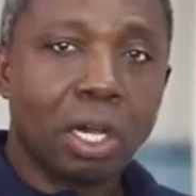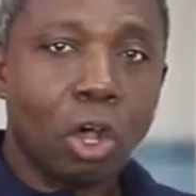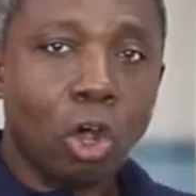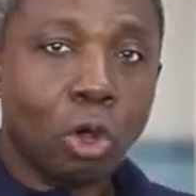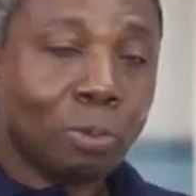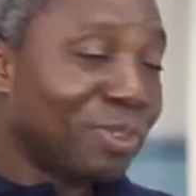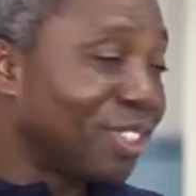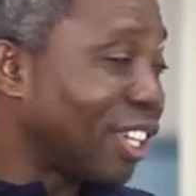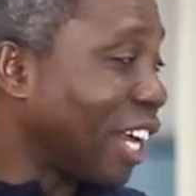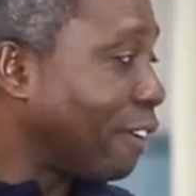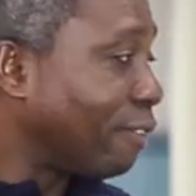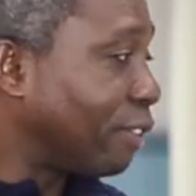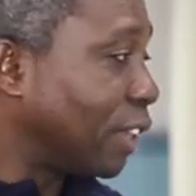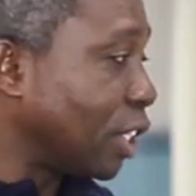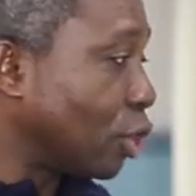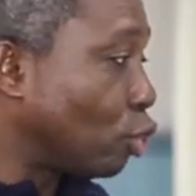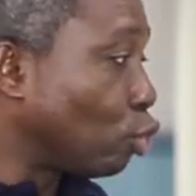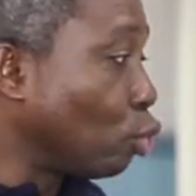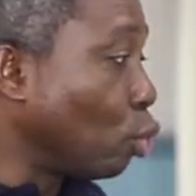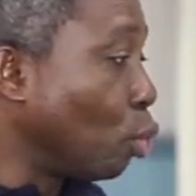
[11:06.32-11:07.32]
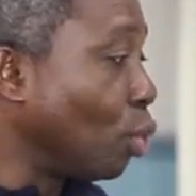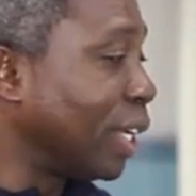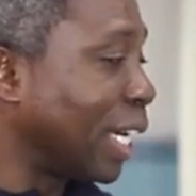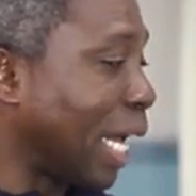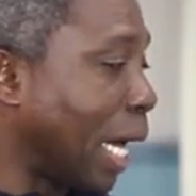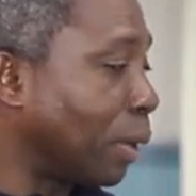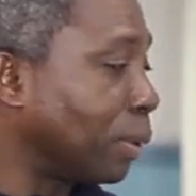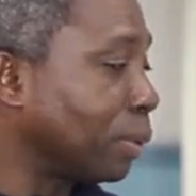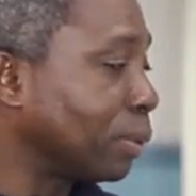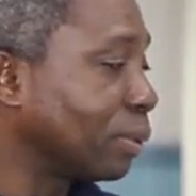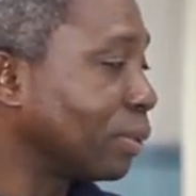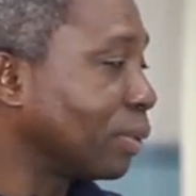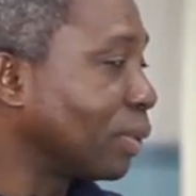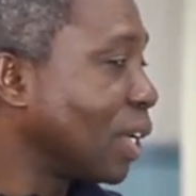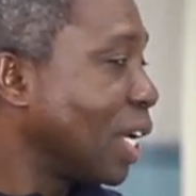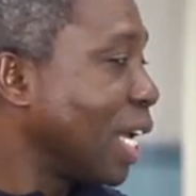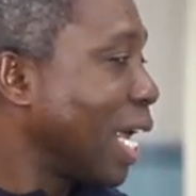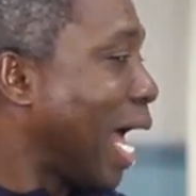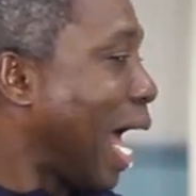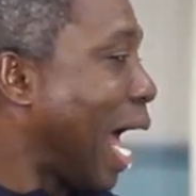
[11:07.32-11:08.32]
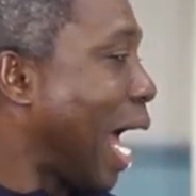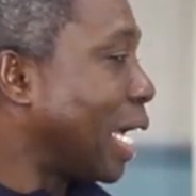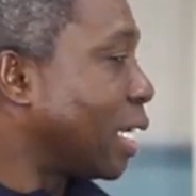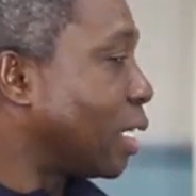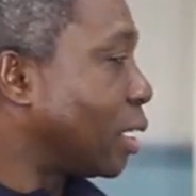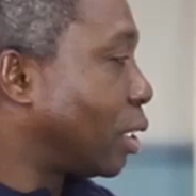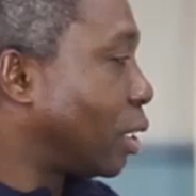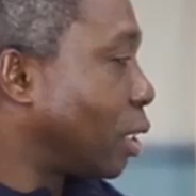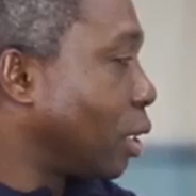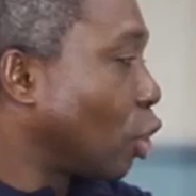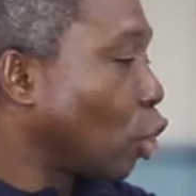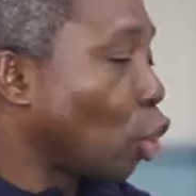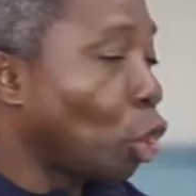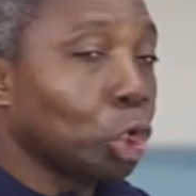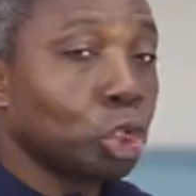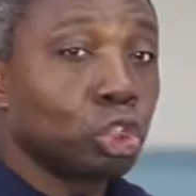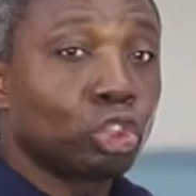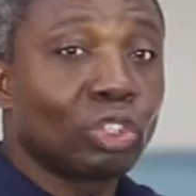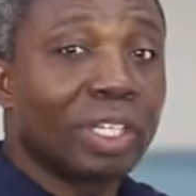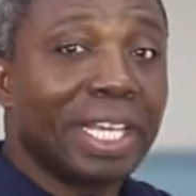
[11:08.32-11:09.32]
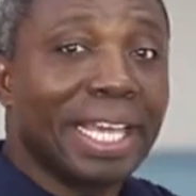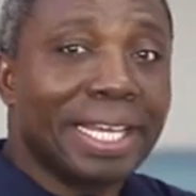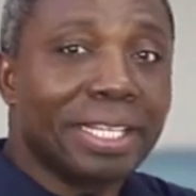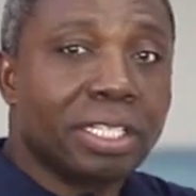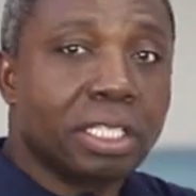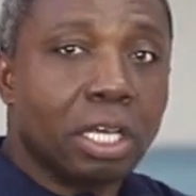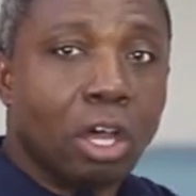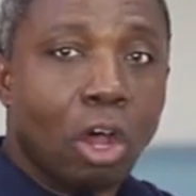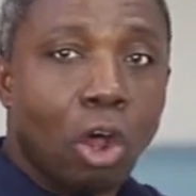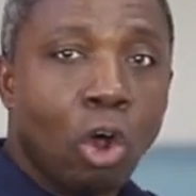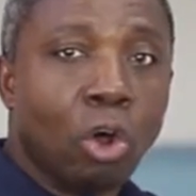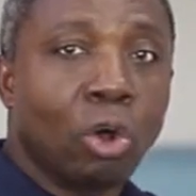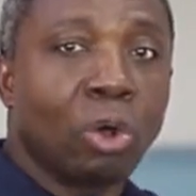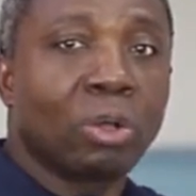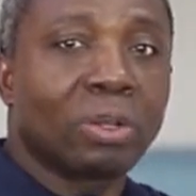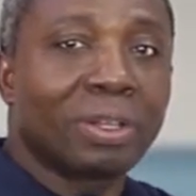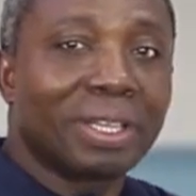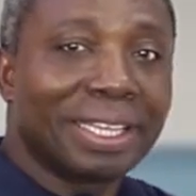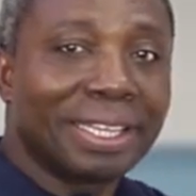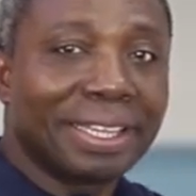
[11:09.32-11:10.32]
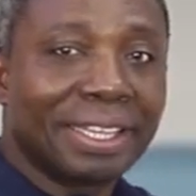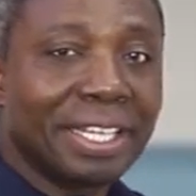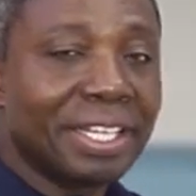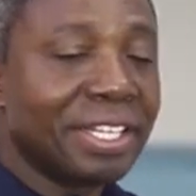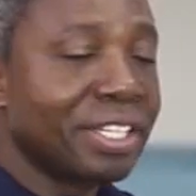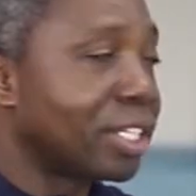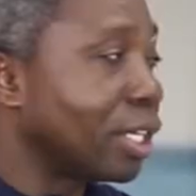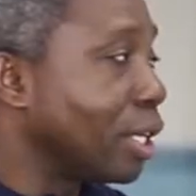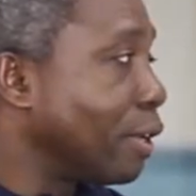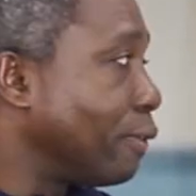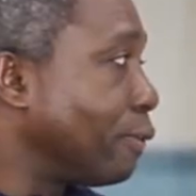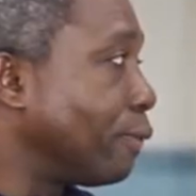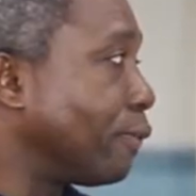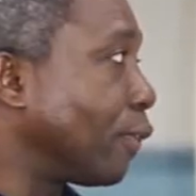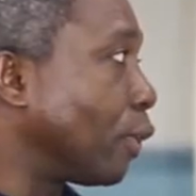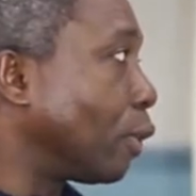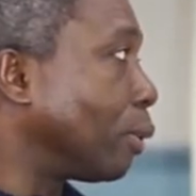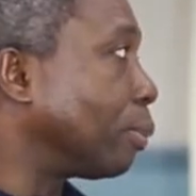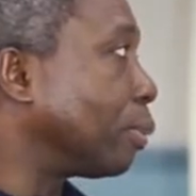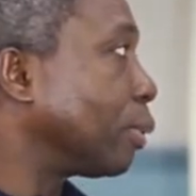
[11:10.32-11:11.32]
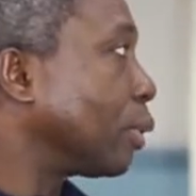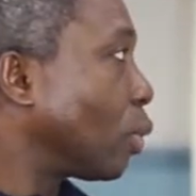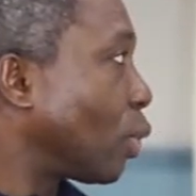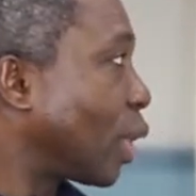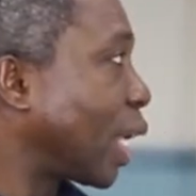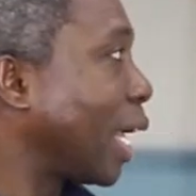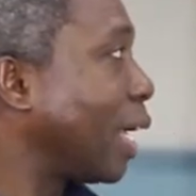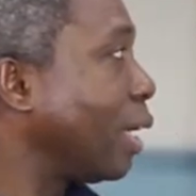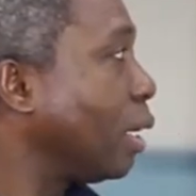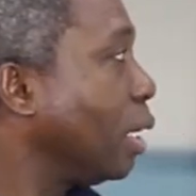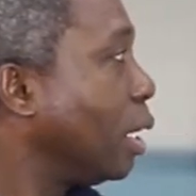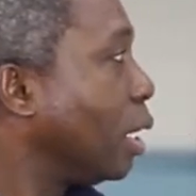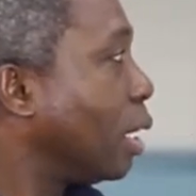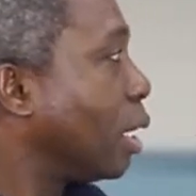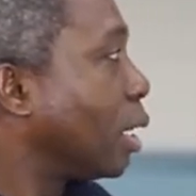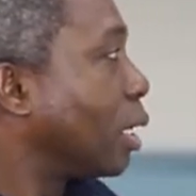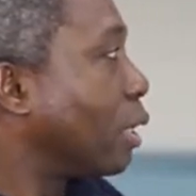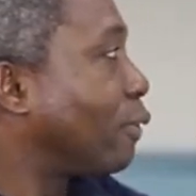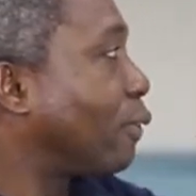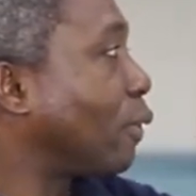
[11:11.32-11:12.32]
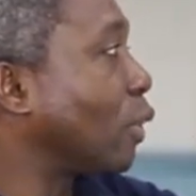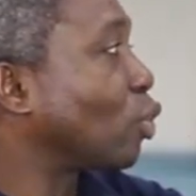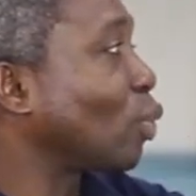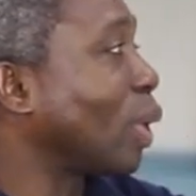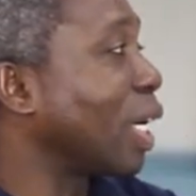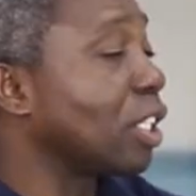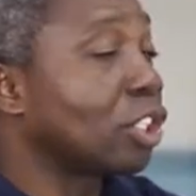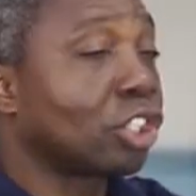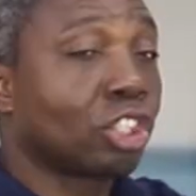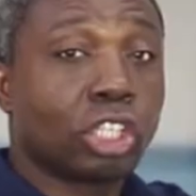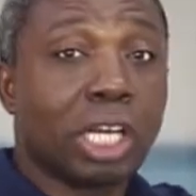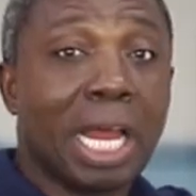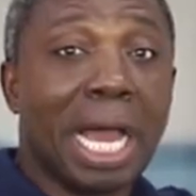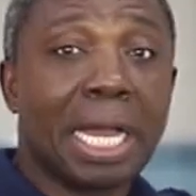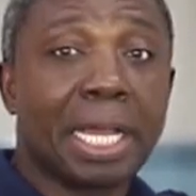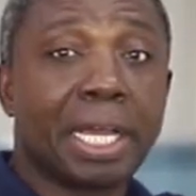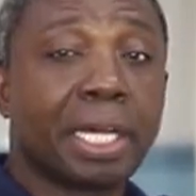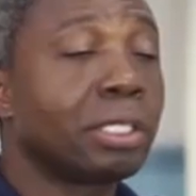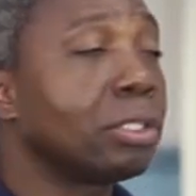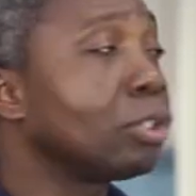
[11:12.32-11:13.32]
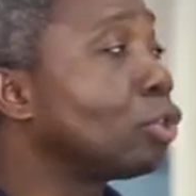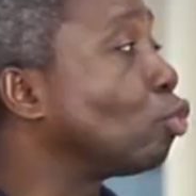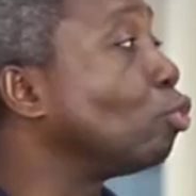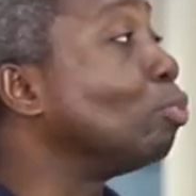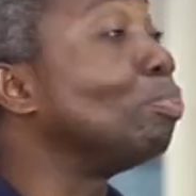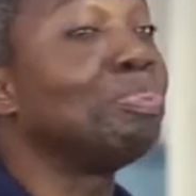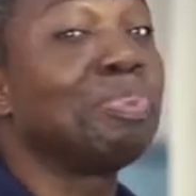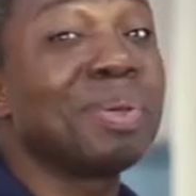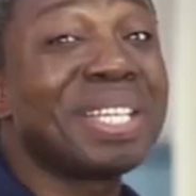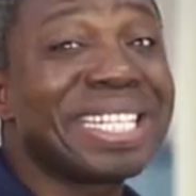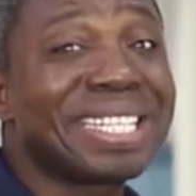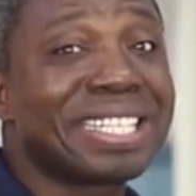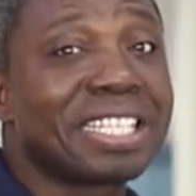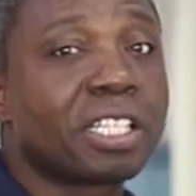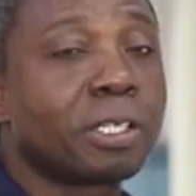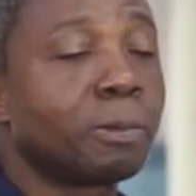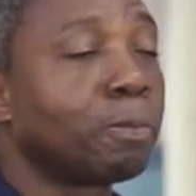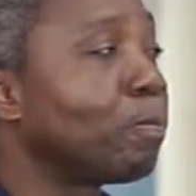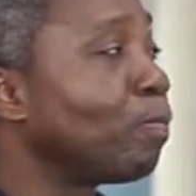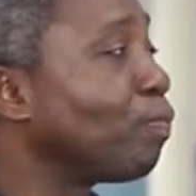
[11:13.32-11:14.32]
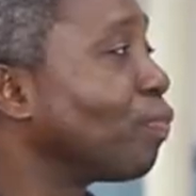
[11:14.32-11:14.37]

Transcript: observe this rule now and conjugate all these verbs. Okay? The first one is schlagen, to beat.